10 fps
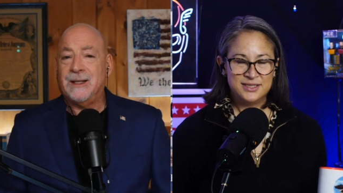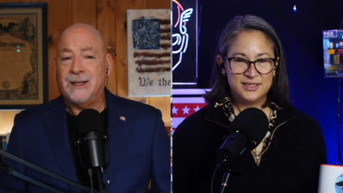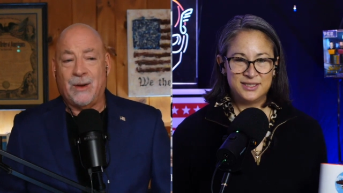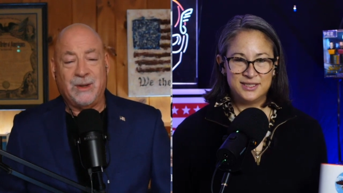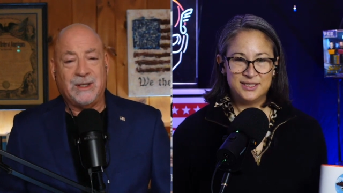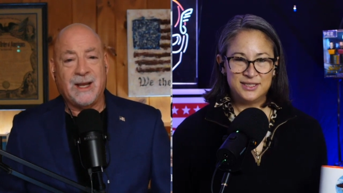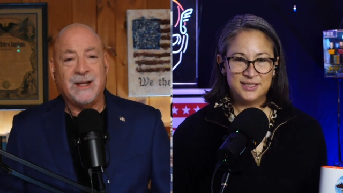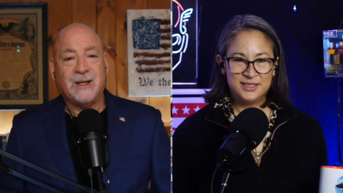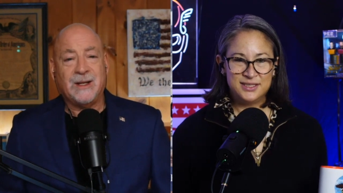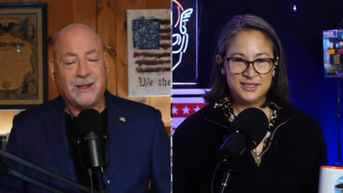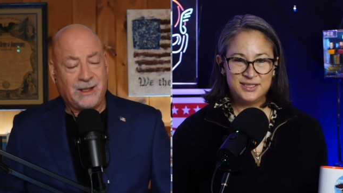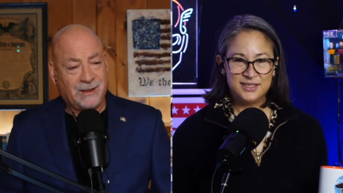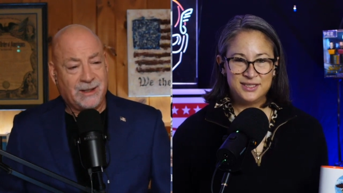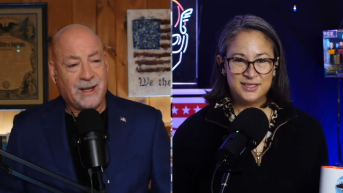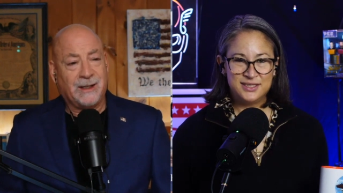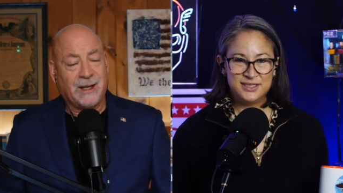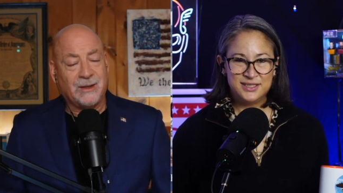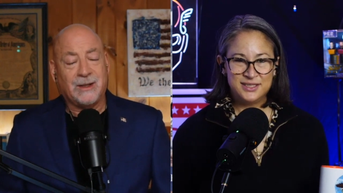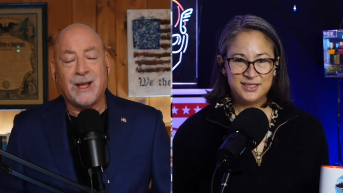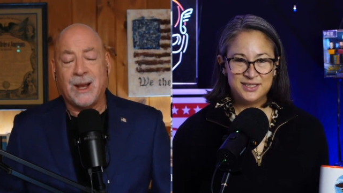Speaker 1: that we tend to take get
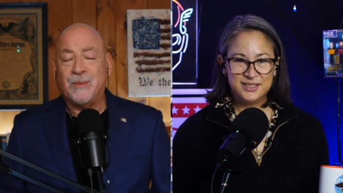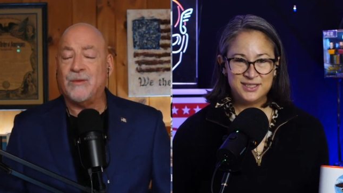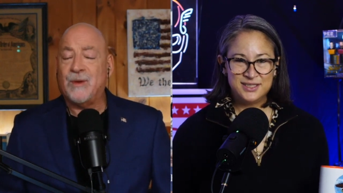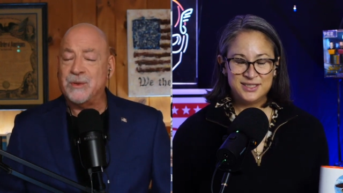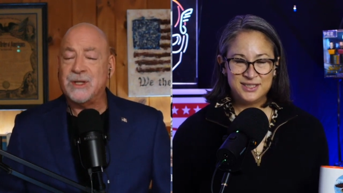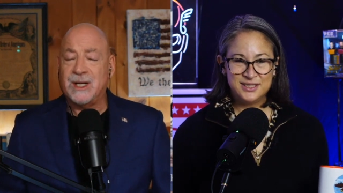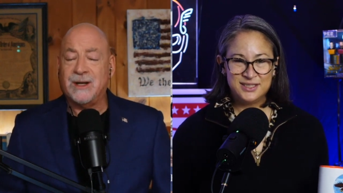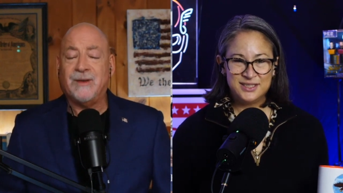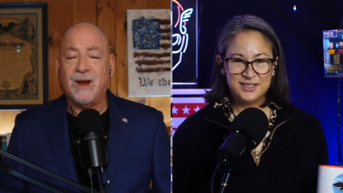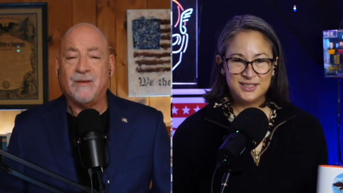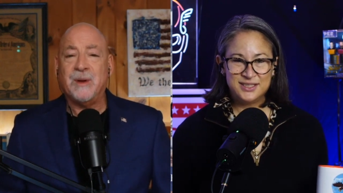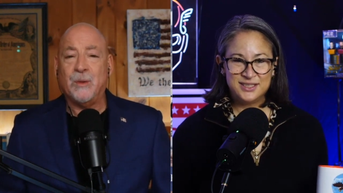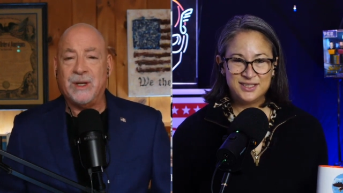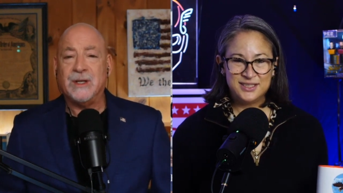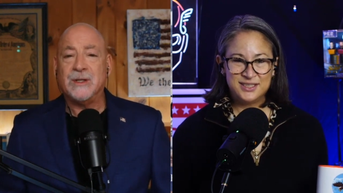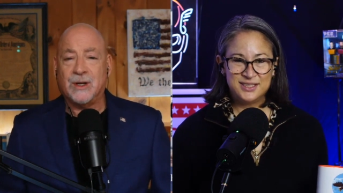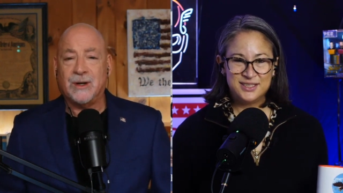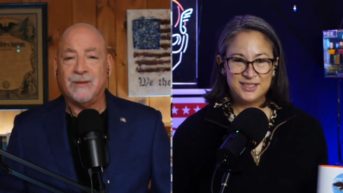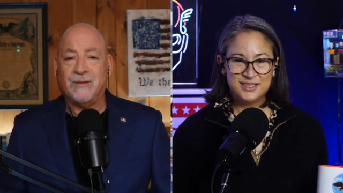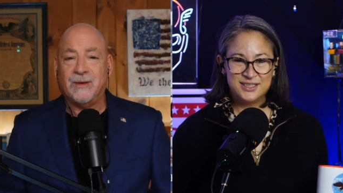the type of representative government we
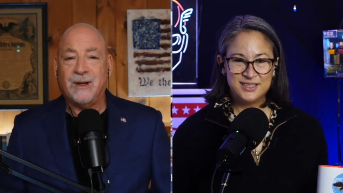deserve.